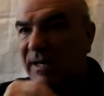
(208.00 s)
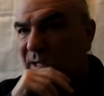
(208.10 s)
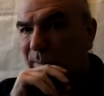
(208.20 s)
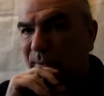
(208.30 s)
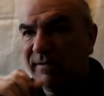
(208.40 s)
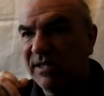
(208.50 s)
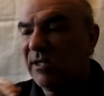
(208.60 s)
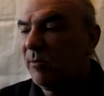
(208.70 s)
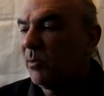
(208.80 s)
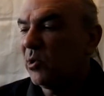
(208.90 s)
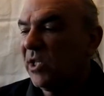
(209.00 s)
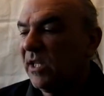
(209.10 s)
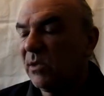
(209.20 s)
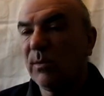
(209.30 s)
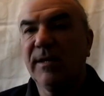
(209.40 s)
can't believe they're still pushing
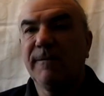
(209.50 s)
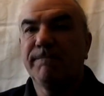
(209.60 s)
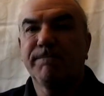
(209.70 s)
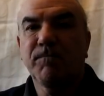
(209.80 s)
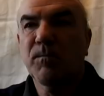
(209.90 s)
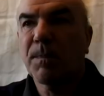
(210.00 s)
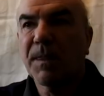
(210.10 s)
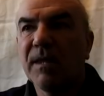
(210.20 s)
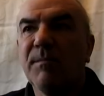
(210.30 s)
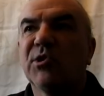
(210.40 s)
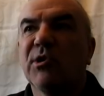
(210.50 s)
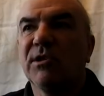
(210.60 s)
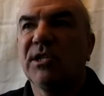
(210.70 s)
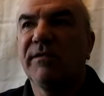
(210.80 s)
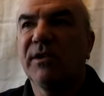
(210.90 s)
this when the
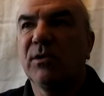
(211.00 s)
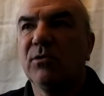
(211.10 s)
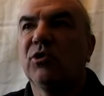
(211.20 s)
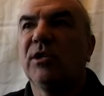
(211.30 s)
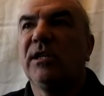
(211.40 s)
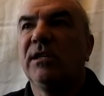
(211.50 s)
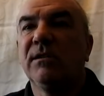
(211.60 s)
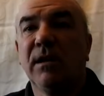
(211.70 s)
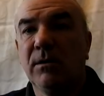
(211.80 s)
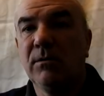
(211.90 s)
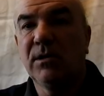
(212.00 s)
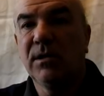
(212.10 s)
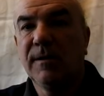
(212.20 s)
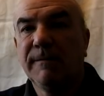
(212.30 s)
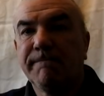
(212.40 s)
majority of the country
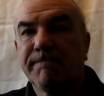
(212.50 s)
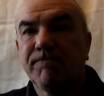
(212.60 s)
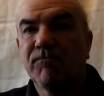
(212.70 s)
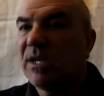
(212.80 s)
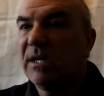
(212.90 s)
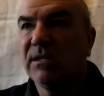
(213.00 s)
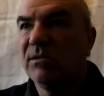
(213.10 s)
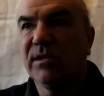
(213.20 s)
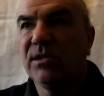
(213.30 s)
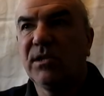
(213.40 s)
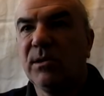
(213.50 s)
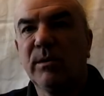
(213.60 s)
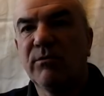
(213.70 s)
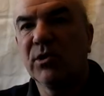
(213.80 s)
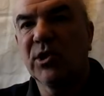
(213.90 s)
knows it's nothing to do
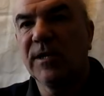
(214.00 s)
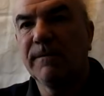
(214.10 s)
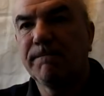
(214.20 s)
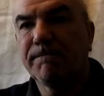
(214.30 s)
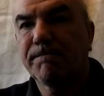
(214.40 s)
with Russia.